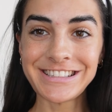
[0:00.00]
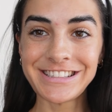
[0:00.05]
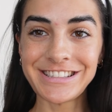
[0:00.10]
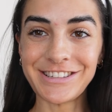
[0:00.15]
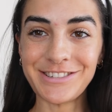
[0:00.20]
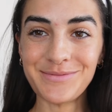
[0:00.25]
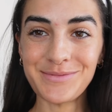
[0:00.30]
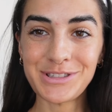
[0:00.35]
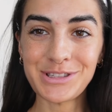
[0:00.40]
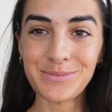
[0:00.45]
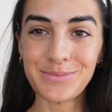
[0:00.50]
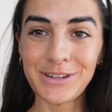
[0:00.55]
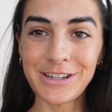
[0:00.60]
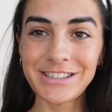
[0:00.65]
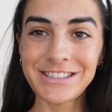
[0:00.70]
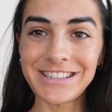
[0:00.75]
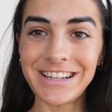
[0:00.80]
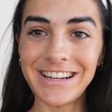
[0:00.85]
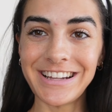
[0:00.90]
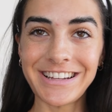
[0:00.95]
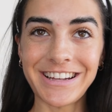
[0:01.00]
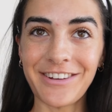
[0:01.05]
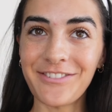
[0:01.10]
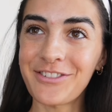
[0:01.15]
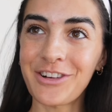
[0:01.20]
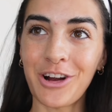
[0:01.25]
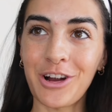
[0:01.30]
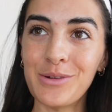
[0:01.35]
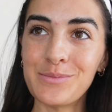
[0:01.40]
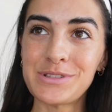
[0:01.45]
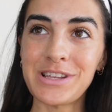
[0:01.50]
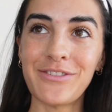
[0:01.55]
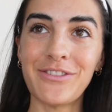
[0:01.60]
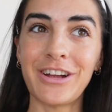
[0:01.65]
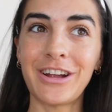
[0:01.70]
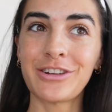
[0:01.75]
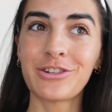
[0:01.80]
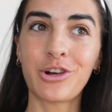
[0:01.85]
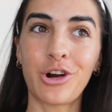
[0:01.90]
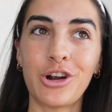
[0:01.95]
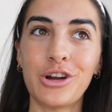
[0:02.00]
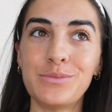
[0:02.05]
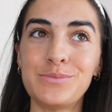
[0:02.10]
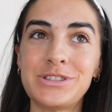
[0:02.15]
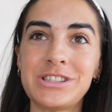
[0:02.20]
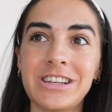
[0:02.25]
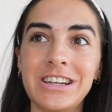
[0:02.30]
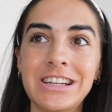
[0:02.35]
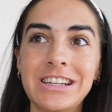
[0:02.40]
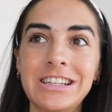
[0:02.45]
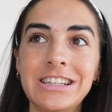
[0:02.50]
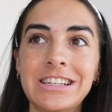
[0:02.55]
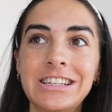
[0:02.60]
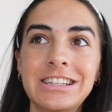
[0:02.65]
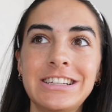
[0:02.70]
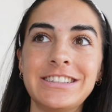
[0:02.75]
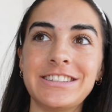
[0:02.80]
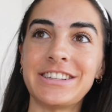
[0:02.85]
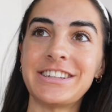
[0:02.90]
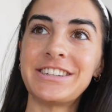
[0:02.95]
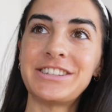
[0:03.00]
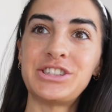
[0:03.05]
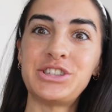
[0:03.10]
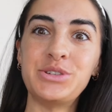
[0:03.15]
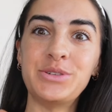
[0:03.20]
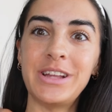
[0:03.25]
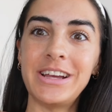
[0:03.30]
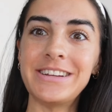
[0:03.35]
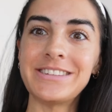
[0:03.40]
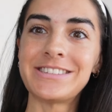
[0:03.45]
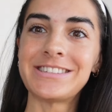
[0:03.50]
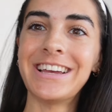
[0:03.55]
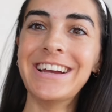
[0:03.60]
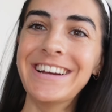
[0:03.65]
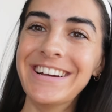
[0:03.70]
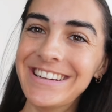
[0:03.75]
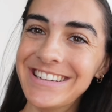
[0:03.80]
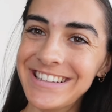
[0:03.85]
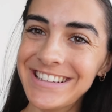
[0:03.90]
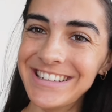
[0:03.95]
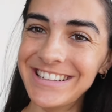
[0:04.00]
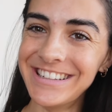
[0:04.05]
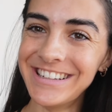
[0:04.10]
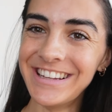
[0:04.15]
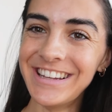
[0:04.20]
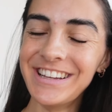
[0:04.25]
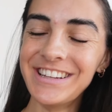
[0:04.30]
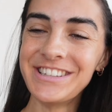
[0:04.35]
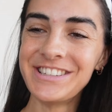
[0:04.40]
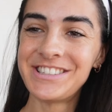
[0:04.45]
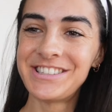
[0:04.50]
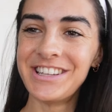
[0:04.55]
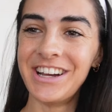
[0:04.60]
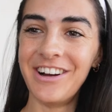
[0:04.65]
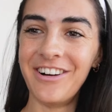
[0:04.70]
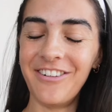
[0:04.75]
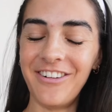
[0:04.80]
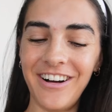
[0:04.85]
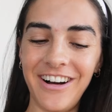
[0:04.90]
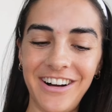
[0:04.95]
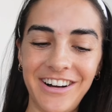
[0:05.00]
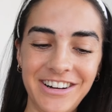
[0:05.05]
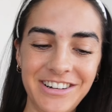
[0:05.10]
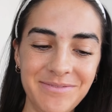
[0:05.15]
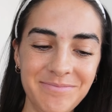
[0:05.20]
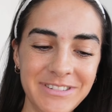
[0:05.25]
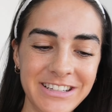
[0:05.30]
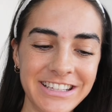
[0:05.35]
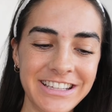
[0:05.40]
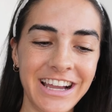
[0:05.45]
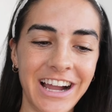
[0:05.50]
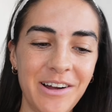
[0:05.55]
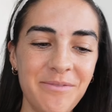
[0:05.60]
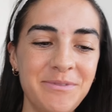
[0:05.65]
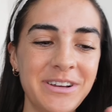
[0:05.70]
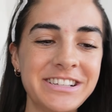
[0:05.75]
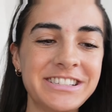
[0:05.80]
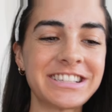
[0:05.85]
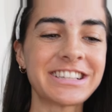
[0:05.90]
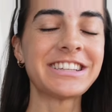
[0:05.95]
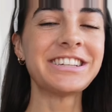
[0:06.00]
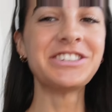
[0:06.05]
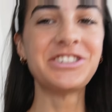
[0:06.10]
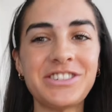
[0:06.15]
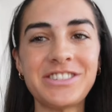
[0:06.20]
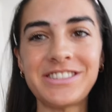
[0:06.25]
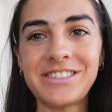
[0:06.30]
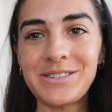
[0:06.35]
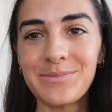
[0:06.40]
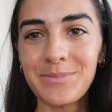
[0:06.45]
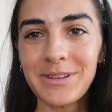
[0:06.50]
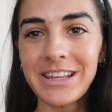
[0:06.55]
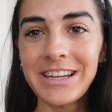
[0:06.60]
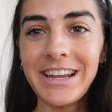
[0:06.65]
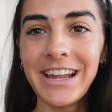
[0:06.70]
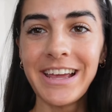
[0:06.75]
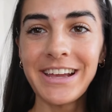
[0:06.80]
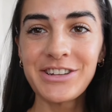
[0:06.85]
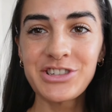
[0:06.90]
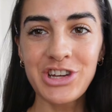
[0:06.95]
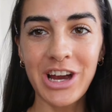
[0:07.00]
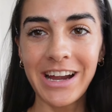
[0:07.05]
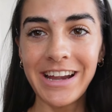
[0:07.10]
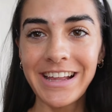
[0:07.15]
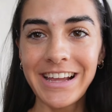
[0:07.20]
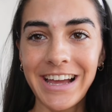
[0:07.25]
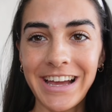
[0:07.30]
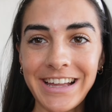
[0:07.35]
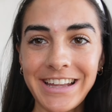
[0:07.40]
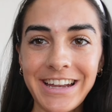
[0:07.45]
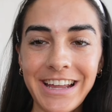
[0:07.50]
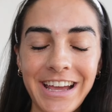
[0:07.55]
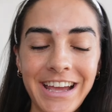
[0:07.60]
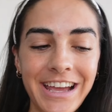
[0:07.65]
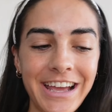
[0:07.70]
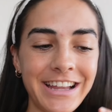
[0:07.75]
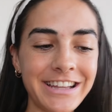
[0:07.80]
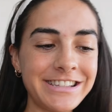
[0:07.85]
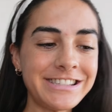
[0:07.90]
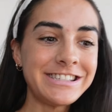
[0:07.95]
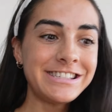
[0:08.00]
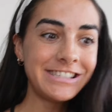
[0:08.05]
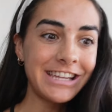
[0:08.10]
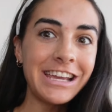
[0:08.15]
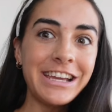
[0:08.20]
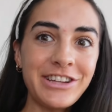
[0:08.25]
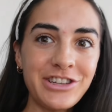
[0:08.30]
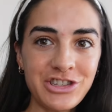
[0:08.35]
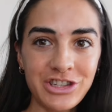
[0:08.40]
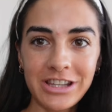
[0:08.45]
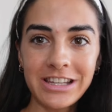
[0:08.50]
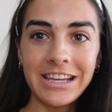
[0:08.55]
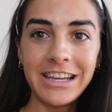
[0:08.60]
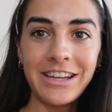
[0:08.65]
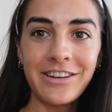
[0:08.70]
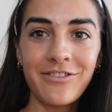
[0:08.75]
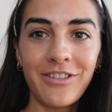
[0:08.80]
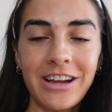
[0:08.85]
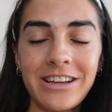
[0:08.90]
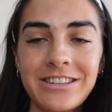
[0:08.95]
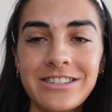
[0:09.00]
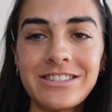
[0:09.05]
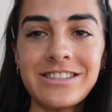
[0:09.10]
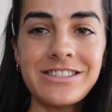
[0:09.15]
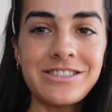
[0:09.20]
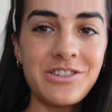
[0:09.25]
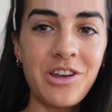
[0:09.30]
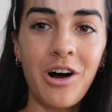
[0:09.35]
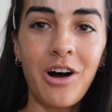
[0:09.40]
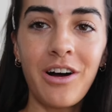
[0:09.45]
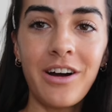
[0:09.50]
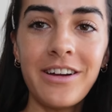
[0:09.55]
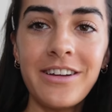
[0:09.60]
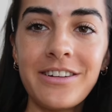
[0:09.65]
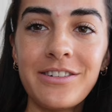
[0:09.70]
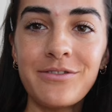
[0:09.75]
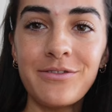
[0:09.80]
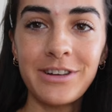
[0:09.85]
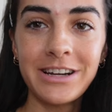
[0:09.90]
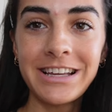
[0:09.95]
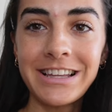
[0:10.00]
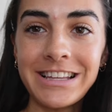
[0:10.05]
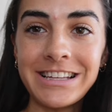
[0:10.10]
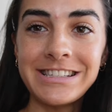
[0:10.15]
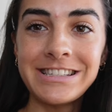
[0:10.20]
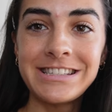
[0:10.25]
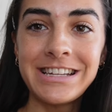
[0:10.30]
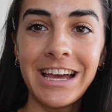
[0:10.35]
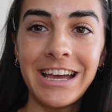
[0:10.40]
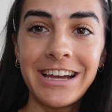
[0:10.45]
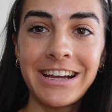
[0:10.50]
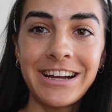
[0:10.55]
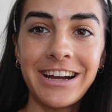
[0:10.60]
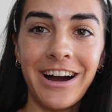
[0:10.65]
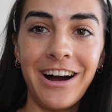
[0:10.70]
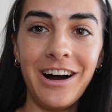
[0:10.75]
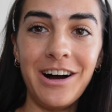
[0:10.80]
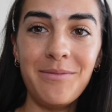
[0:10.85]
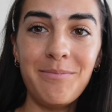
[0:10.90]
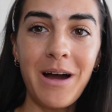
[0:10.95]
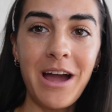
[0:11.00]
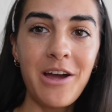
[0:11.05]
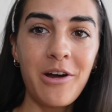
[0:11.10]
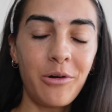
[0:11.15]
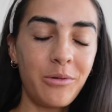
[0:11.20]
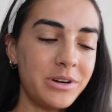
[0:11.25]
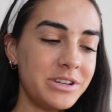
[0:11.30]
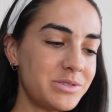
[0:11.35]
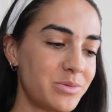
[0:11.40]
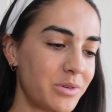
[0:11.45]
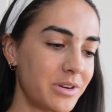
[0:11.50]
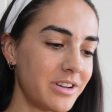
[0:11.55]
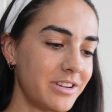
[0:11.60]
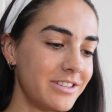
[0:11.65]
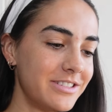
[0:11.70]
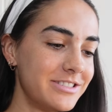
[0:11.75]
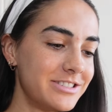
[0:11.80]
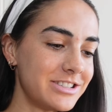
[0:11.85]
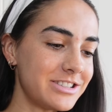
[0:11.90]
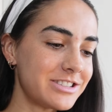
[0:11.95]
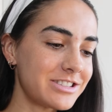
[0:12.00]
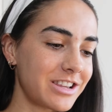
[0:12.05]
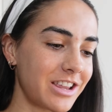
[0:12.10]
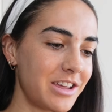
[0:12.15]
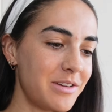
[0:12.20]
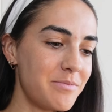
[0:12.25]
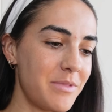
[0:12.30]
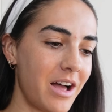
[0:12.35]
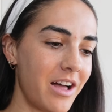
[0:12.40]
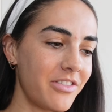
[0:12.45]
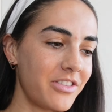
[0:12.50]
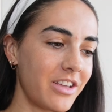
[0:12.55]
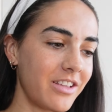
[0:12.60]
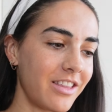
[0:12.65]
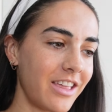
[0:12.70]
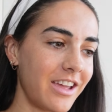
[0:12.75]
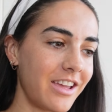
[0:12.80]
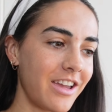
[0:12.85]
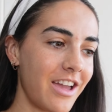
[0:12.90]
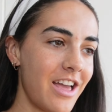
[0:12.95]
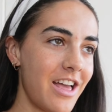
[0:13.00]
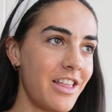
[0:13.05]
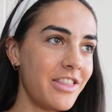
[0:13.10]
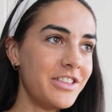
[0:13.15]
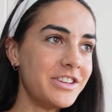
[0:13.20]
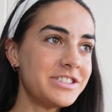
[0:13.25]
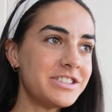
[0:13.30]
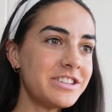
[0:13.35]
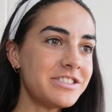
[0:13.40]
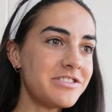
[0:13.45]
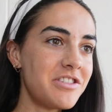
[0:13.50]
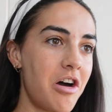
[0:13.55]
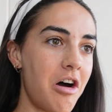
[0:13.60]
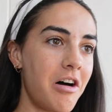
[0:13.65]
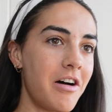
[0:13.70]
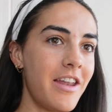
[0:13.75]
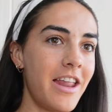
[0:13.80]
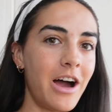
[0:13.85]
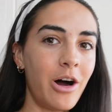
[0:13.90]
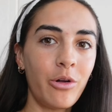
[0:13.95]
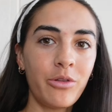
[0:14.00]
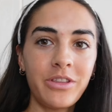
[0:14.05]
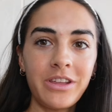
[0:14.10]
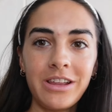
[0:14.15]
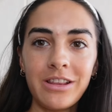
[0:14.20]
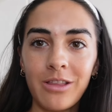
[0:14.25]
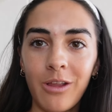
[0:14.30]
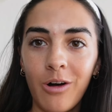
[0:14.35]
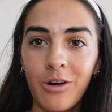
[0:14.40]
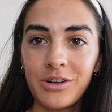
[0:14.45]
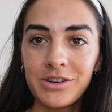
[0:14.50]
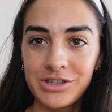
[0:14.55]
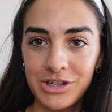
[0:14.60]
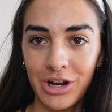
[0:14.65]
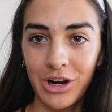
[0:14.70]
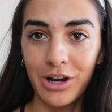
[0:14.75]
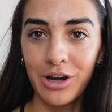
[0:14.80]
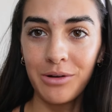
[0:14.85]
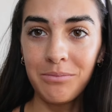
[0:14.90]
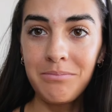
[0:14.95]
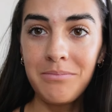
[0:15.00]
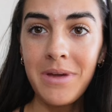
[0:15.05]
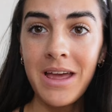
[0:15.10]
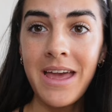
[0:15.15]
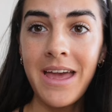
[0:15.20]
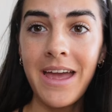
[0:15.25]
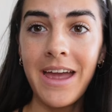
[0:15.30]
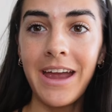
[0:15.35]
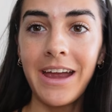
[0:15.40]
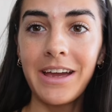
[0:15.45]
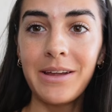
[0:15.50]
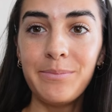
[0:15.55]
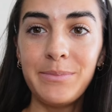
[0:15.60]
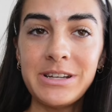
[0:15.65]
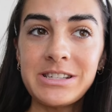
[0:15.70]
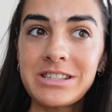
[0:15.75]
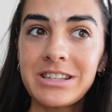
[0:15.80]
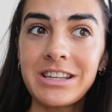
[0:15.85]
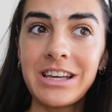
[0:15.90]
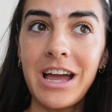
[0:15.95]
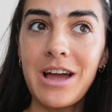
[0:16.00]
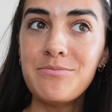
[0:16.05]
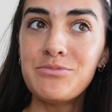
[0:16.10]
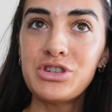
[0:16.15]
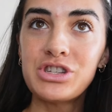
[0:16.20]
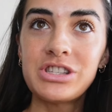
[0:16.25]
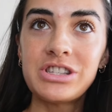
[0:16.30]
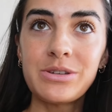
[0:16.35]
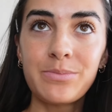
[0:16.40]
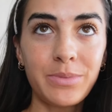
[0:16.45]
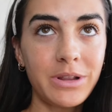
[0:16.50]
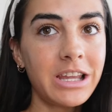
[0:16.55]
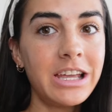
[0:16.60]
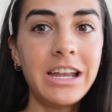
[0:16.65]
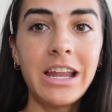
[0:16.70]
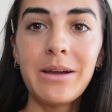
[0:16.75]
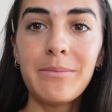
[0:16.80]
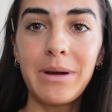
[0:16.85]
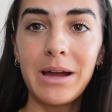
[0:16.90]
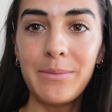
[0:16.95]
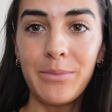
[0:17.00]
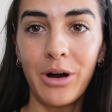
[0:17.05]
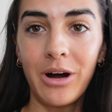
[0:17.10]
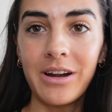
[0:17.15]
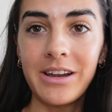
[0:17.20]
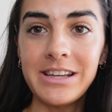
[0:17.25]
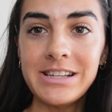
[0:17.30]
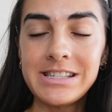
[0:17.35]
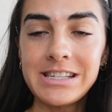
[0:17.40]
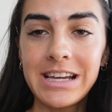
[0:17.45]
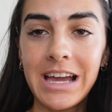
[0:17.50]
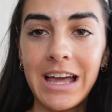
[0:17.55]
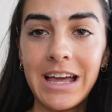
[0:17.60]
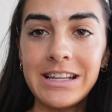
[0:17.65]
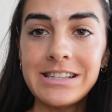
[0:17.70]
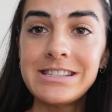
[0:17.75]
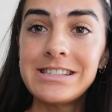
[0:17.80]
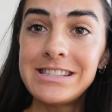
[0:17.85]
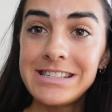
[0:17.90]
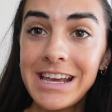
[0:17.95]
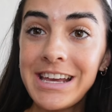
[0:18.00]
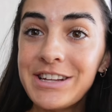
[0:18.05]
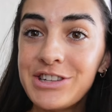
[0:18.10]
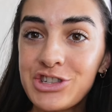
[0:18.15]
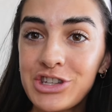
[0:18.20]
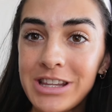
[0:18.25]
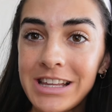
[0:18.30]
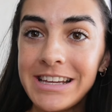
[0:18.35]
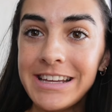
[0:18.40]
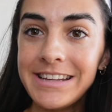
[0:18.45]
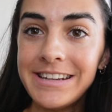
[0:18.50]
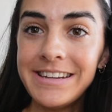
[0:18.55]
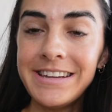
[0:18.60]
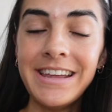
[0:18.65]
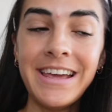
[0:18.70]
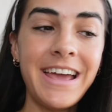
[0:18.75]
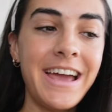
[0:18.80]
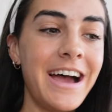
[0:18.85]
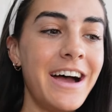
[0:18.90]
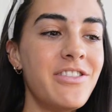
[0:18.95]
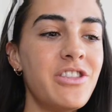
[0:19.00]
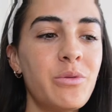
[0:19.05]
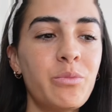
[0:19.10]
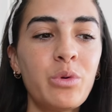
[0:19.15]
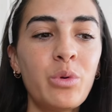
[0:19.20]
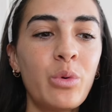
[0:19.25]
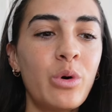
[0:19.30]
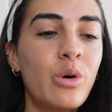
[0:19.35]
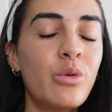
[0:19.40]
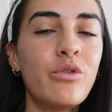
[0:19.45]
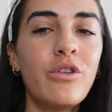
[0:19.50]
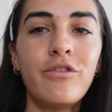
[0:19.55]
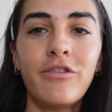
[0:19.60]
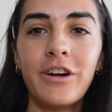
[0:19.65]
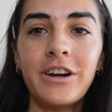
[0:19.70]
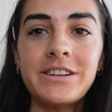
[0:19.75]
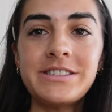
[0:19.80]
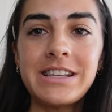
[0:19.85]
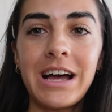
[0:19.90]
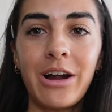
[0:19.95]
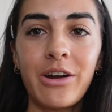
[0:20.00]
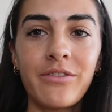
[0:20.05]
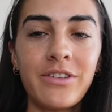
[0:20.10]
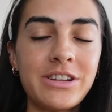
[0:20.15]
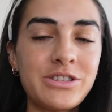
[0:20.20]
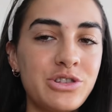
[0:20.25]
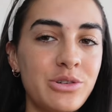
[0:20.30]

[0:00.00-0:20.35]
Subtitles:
So I'm super excited to have carbs. I haven't had carbs in like 2 days. So yeah, basically just depleting, trying to get stage lean, right? This is not realistic. I always want to disclaim that like this is not healthy long term. And basically I'm just depleting my body to get stage lean and then we will reverse out of it.